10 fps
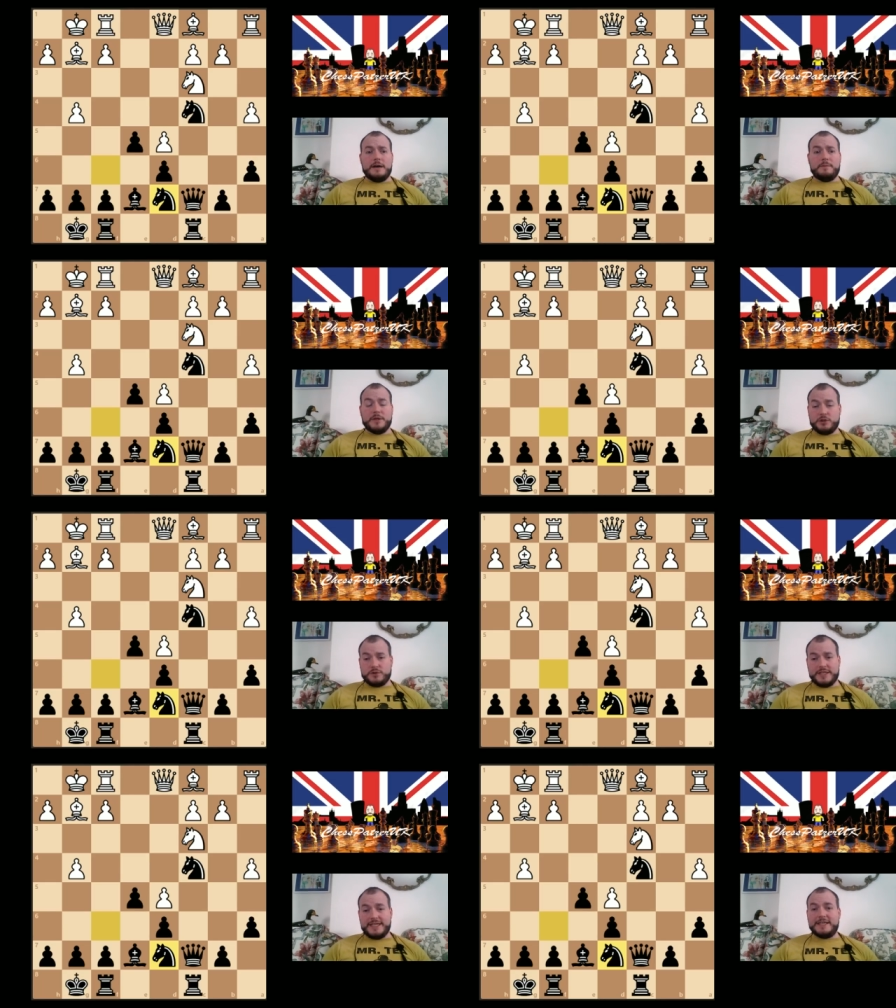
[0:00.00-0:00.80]
which you'll
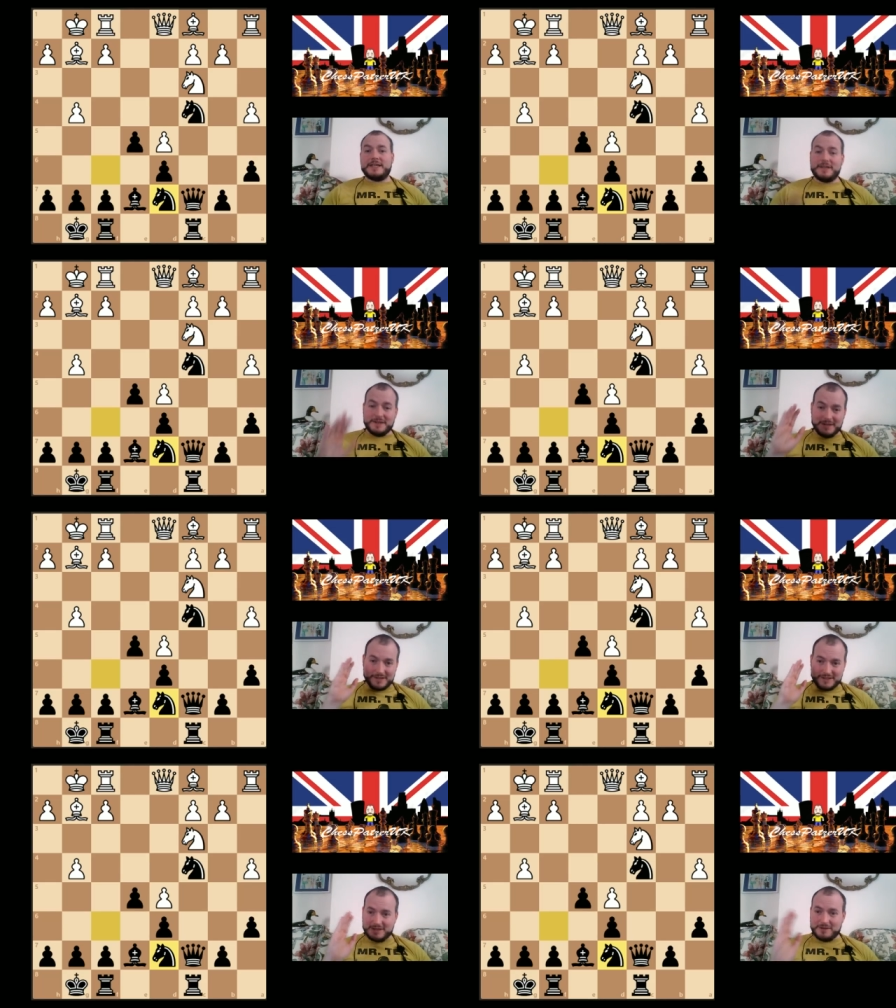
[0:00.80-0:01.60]
see
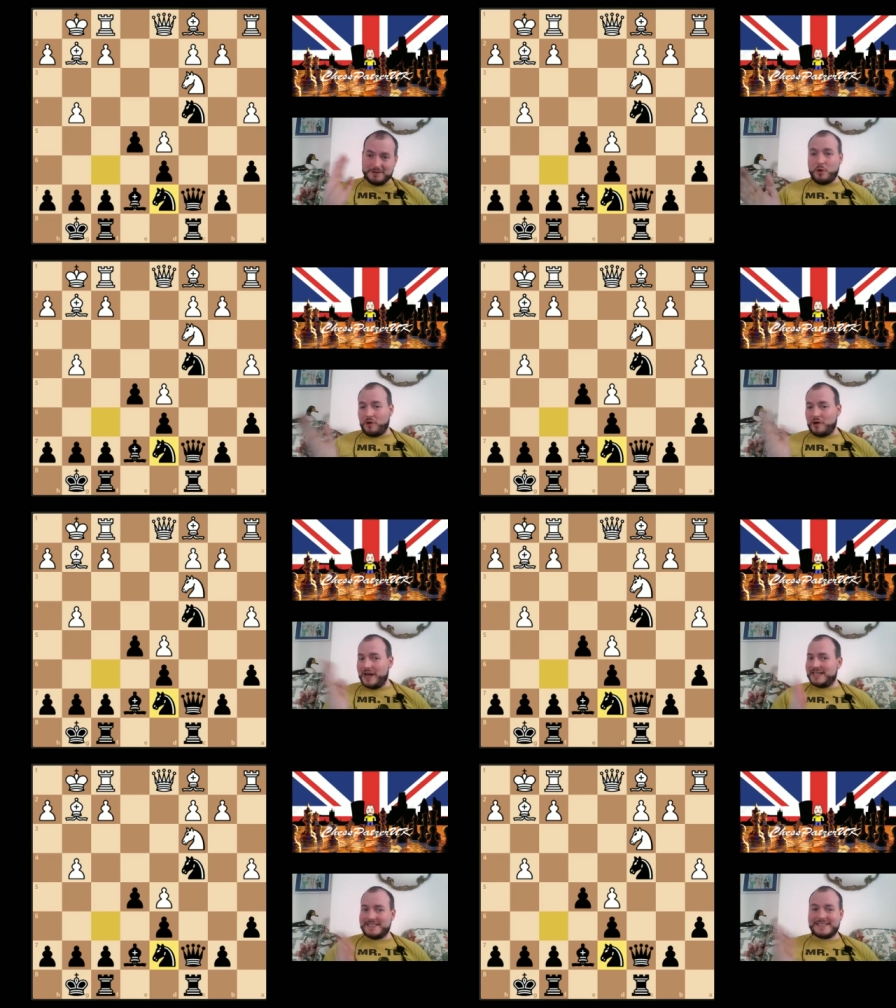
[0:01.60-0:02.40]
to more or
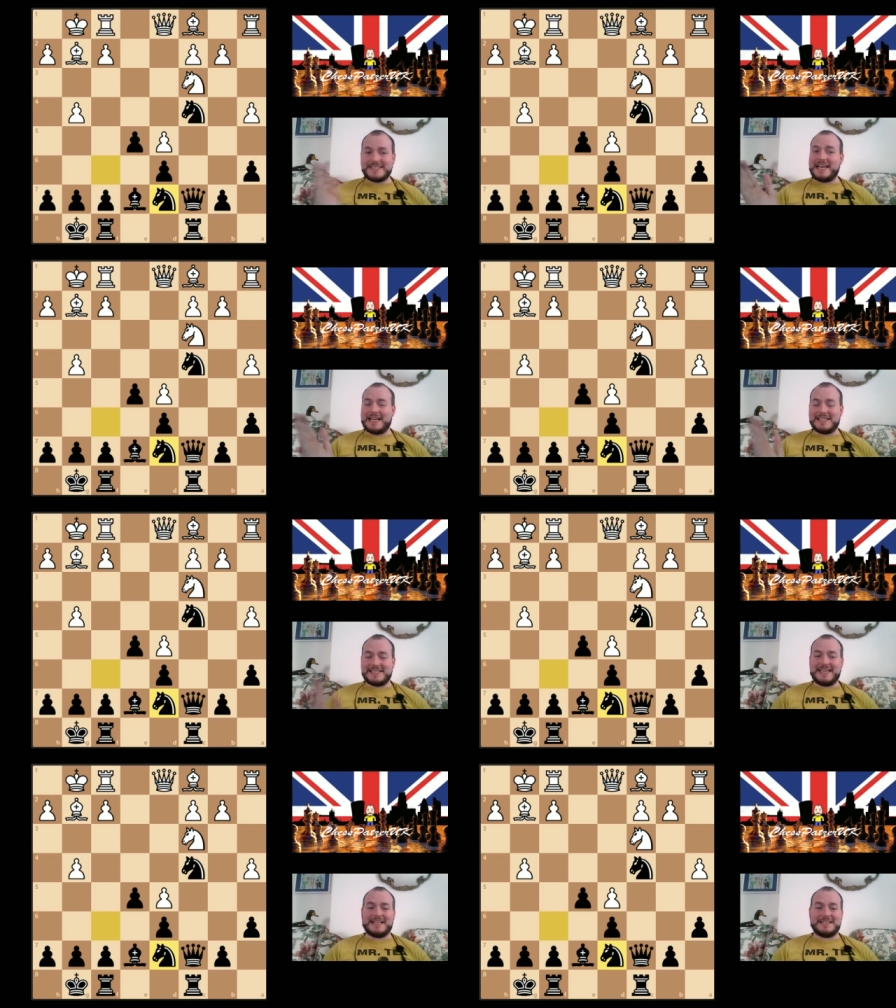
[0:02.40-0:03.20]
less extent as
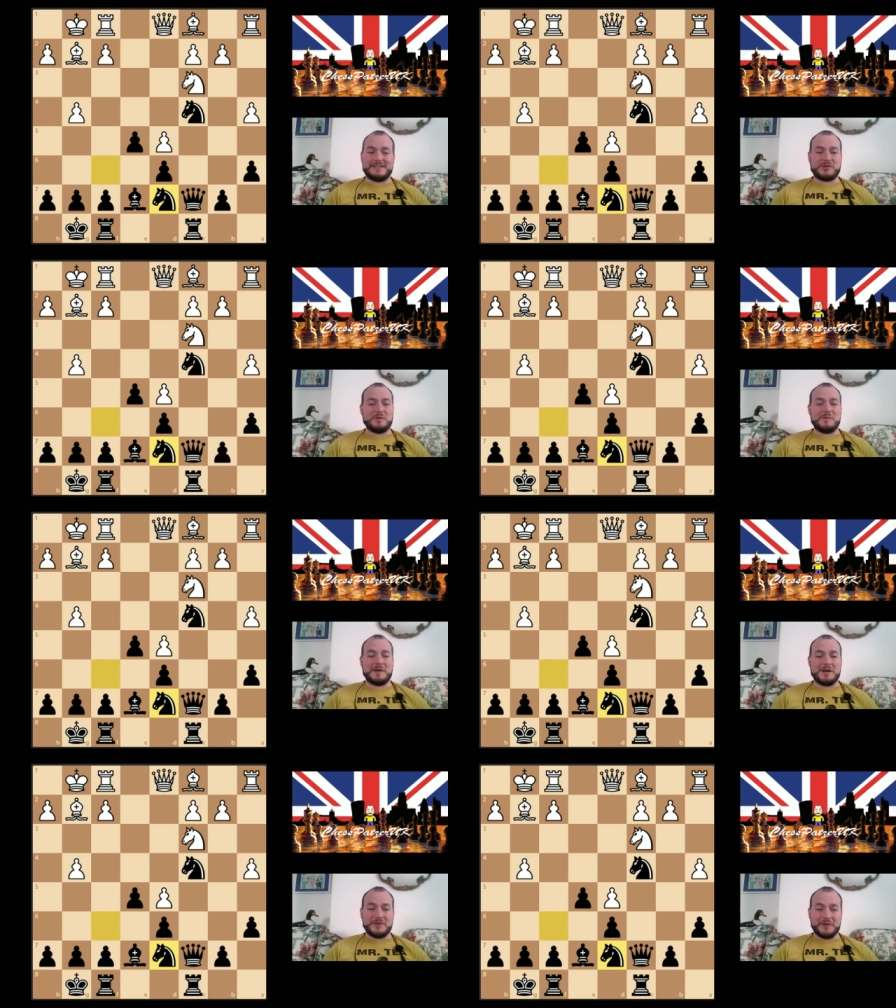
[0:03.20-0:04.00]
the tournament
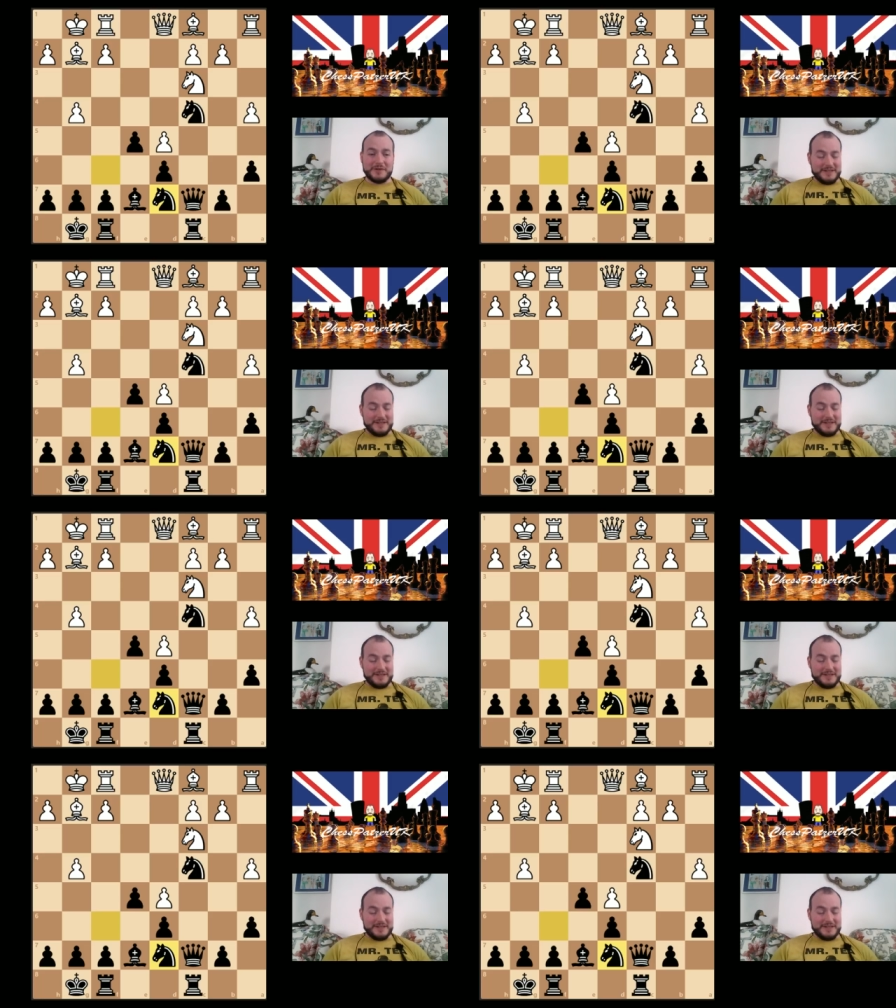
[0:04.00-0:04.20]
goes on.